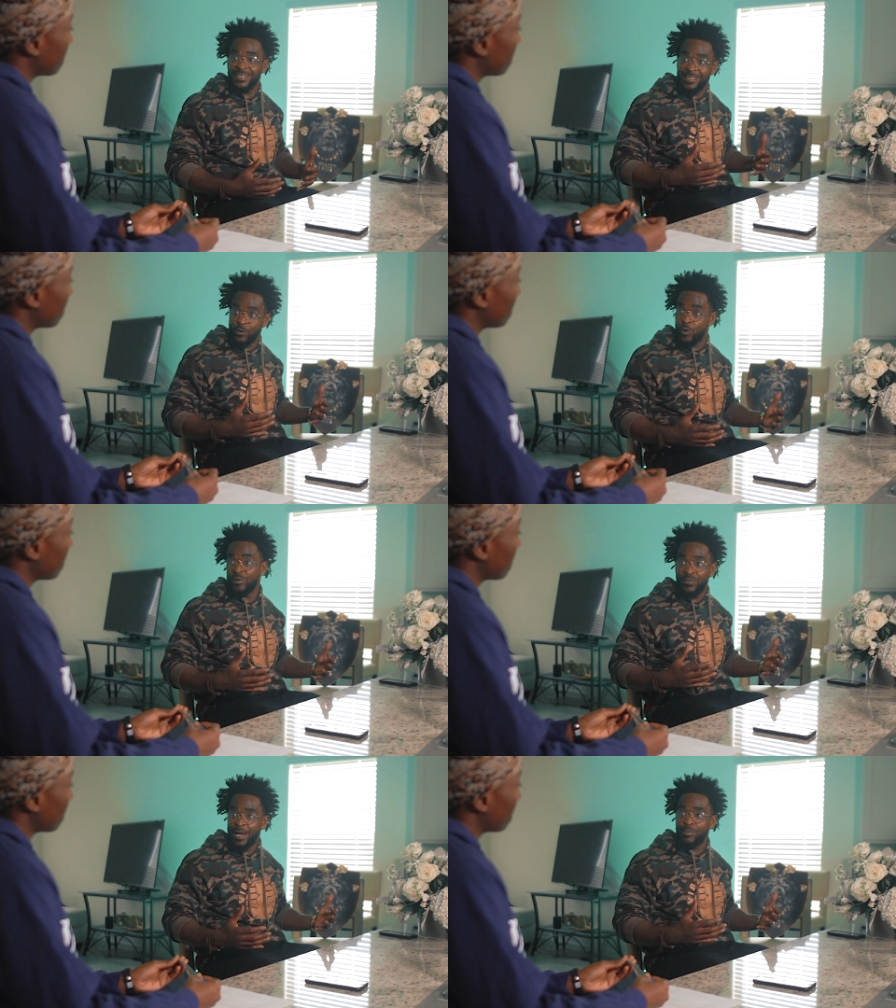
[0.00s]
is a
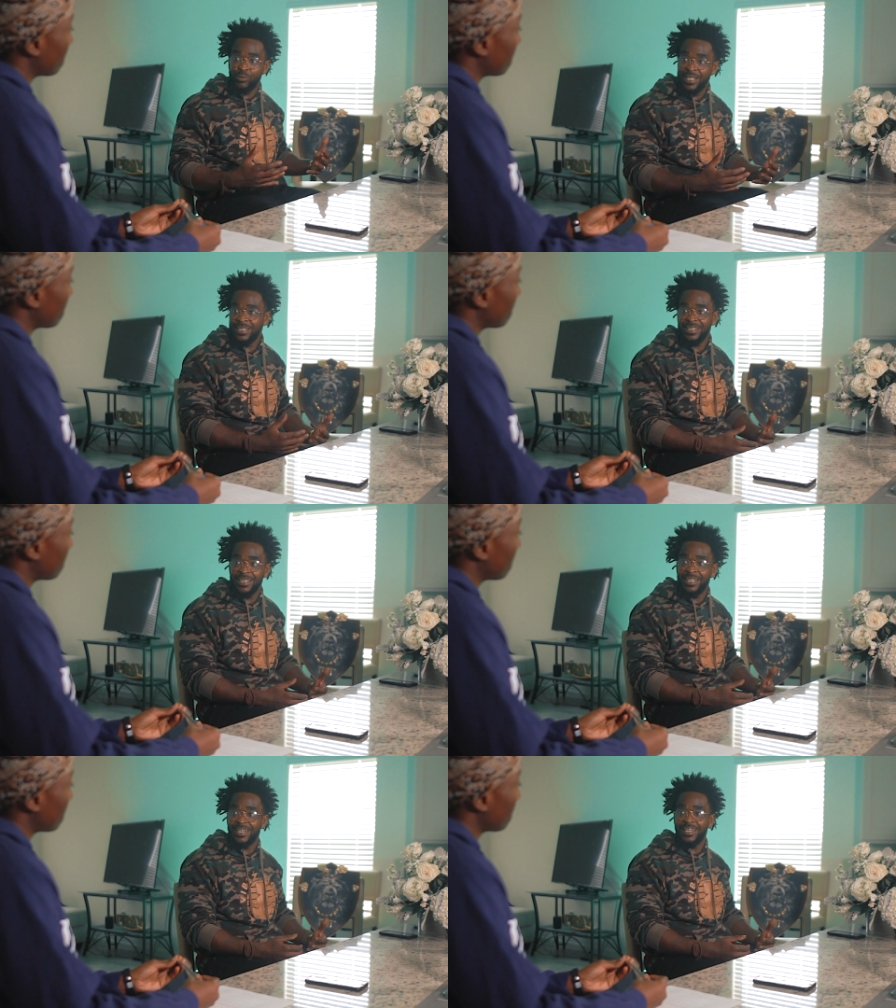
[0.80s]
normal
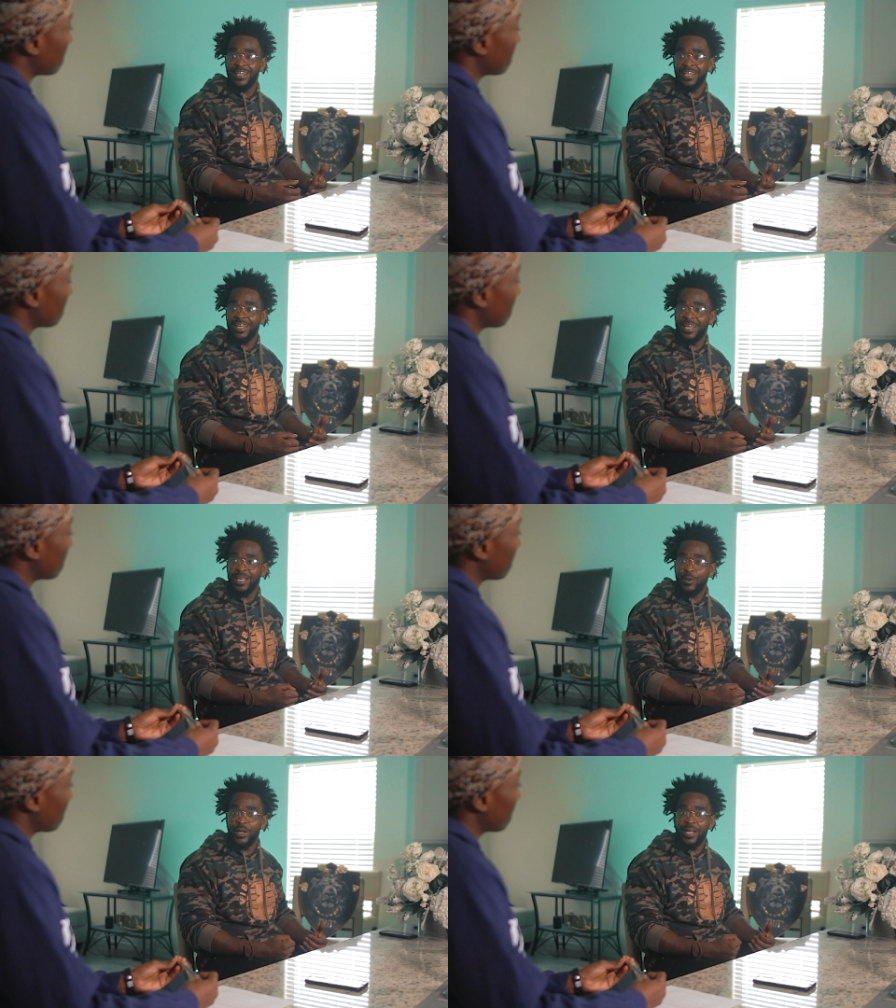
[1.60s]
vibration and, and,